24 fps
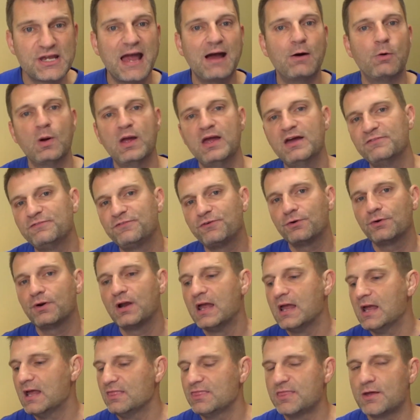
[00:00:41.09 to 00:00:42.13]
However,
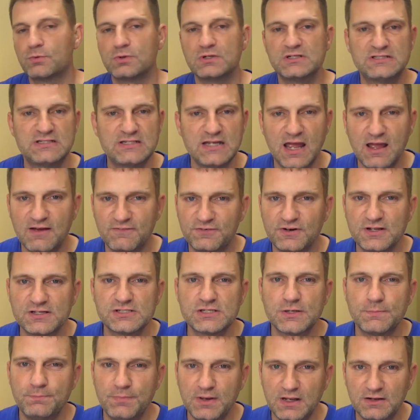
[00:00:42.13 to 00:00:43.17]
there were definitely
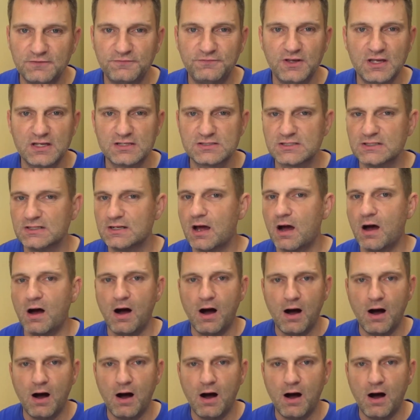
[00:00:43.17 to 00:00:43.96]
some benefits in